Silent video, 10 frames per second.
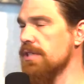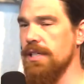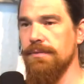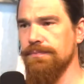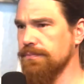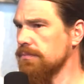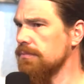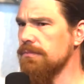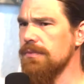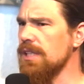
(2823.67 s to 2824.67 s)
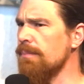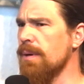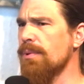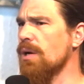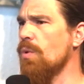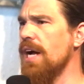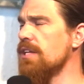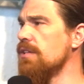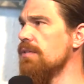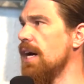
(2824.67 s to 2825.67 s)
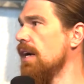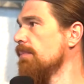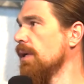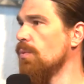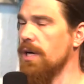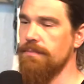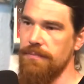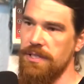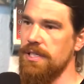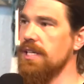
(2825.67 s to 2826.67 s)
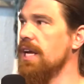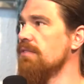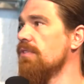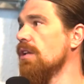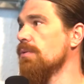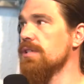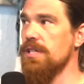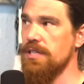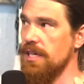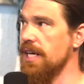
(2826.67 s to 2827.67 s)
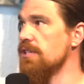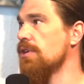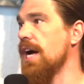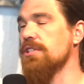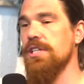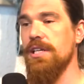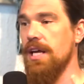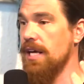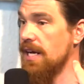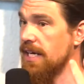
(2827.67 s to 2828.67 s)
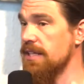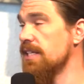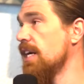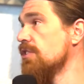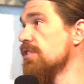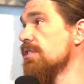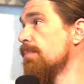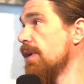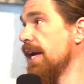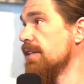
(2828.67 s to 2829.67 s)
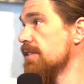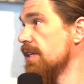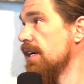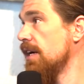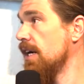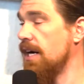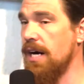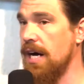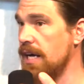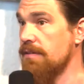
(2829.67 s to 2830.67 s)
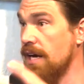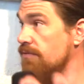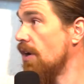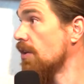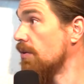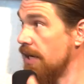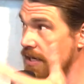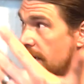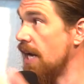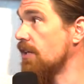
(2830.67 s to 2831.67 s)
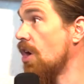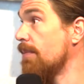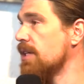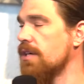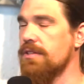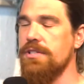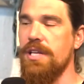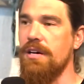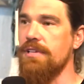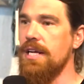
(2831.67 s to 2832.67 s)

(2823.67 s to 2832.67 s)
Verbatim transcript: And people are like, why do you do that? I'm like, 1, it's going to gain followers, it's going to gain traction, and I get the attentions of brands that I follow, and I comment on their stuff.